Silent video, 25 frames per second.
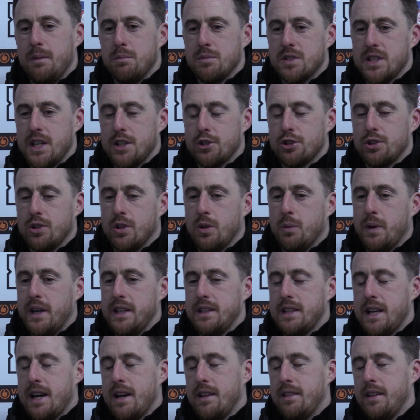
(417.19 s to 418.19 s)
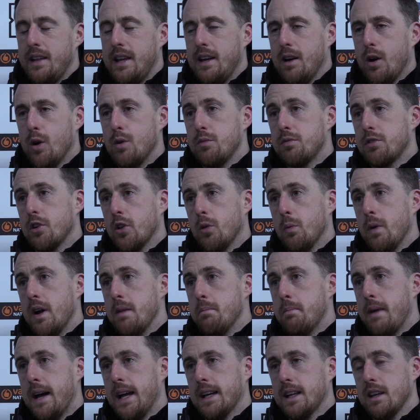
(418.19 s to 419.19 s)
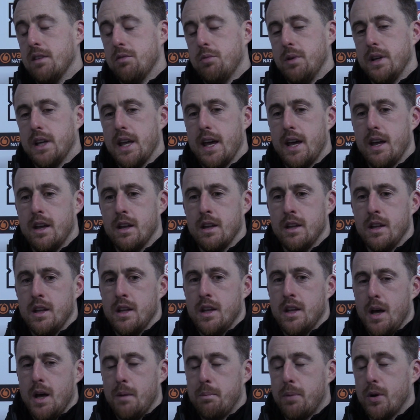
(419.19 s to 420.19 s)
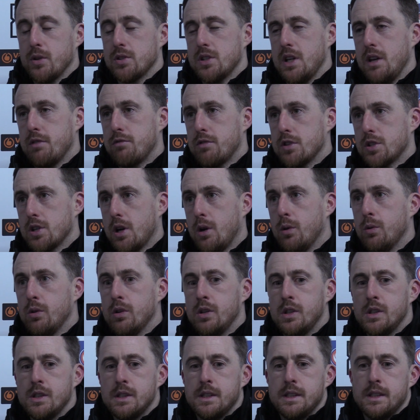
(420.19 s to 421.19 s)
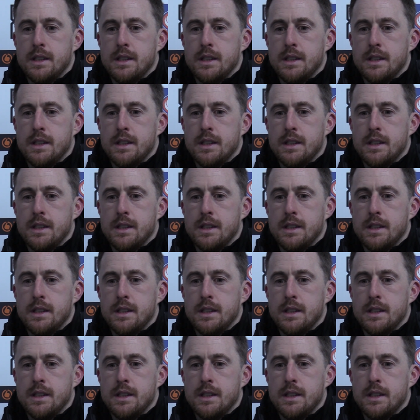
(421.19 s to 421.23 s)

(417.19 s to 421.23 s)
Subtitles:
session on the way down there, hopefully on the way back if we get a positive result.